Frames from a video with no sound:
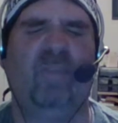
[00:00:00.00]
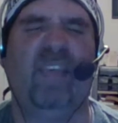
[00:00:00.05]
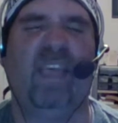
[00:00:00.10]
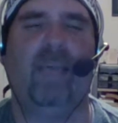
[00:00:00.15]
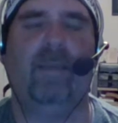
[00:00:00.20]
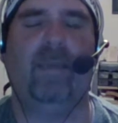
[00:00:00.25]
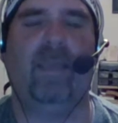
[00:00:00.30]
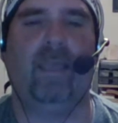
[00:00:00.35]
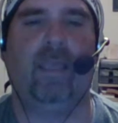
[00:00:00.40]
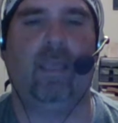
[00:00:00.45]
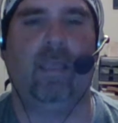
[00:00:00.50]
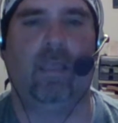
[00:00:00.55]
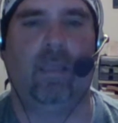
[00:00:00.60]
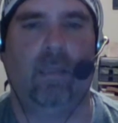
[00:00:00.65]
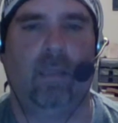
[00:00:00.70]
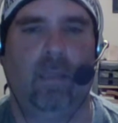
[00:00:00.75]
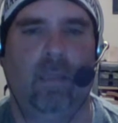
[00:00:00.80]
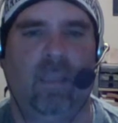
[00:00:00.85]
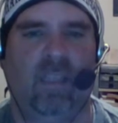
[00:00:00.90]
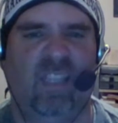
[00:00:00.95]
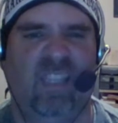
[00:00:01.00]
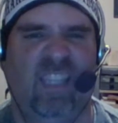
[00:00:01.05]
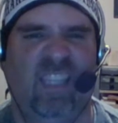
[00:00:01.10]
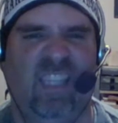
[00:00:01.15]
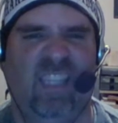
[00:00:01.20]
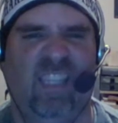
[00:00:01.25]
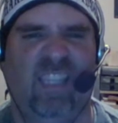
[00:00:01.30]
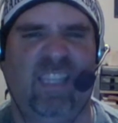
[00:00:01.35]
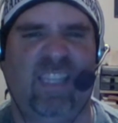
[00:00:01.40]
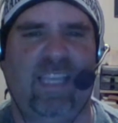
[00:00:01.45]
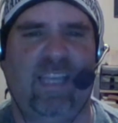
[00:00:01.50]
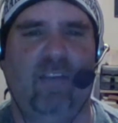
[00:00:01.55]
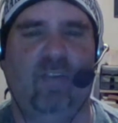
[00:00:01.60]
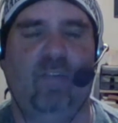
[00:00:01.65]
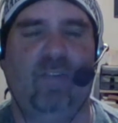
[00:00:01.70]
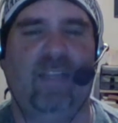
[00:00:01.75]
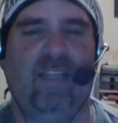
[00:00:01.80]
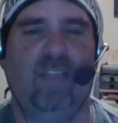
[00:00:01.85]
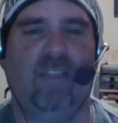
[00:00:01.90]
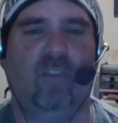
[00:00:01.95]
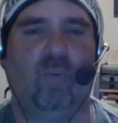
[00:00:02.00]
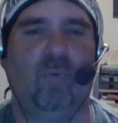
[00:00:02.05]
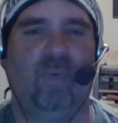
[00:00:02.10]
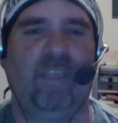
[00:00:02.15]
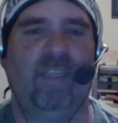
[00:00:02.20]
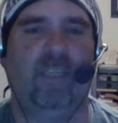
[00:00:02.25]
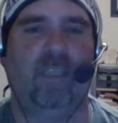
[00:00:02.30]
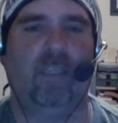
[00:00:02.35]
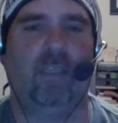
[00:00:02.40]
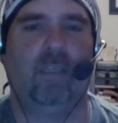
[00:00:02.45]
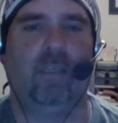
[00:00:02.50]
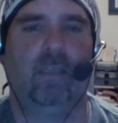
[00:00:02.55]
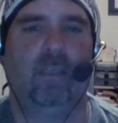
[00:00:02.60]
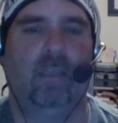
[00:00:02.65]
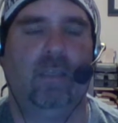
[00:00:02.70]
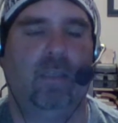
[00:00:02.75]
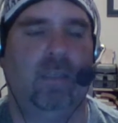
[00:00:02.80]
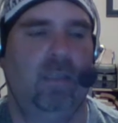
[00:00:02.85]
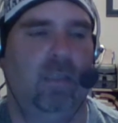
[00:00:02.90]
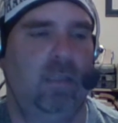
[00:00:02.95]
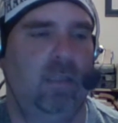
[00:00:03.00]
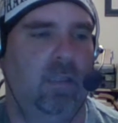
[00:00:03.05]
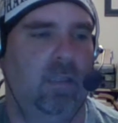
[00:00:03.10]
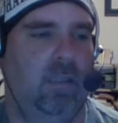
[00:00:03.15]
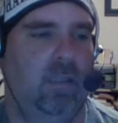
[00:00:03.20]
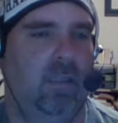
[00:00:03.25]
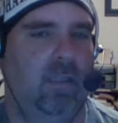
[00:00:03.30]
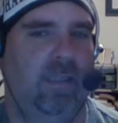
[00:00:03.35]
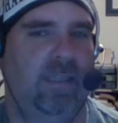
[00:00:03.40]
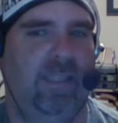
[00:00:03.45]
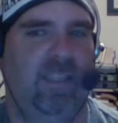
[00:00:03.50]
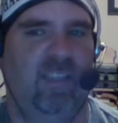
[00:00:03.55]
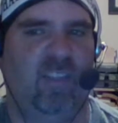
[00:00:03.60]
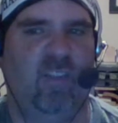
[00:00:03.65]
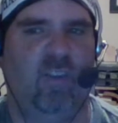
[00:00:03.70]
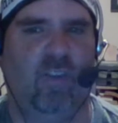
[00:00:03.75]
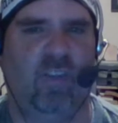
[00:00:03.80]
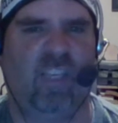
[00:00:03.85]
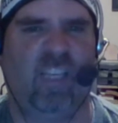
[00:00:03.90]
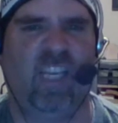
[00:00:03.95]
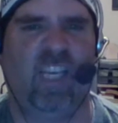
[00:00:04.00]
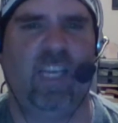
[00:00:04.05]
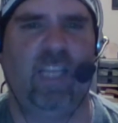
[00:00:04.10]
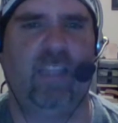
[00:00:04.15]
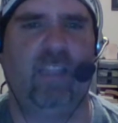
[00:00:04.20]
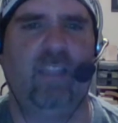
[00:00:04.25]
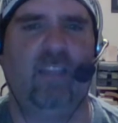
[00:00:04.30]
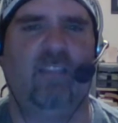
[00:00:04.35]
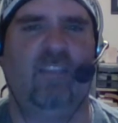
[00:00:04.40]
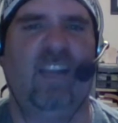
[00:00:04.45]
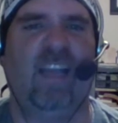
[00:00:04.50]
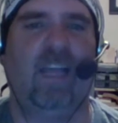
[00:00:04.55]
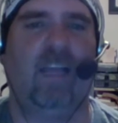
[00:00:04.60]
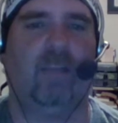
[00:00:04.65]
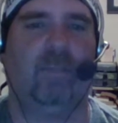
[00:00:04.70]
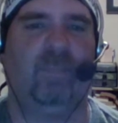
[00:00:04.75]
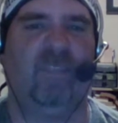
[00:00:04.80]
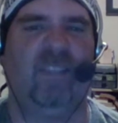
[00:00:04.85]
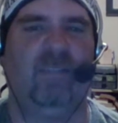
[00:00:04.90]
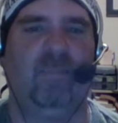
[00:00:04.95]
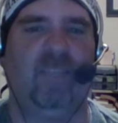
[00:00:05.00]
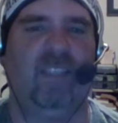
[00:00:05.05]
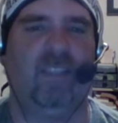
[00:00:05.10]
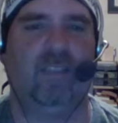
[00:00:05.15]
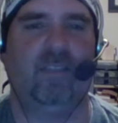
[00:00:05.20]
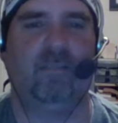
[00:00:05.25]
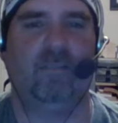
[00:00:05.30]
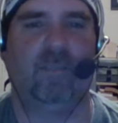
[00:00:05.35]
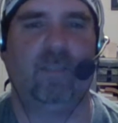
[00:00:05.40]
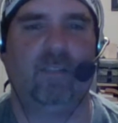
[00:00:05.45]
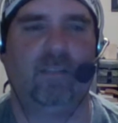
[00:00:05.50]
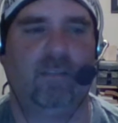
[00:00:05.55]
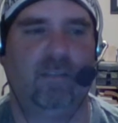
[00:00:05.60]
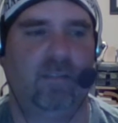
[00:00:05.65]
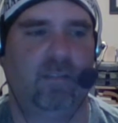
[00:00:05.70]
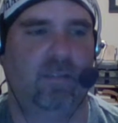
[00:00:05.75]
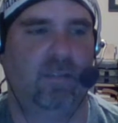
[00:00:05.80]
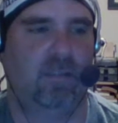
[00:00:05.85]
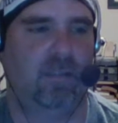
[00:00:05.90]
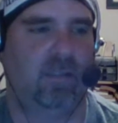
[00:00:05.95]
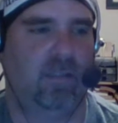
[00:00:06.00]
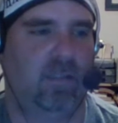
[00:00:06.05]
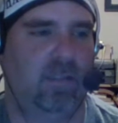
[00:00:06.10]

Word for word: So that's cool. Uh, Baron Corbin came in, causes causes the DQ, baby.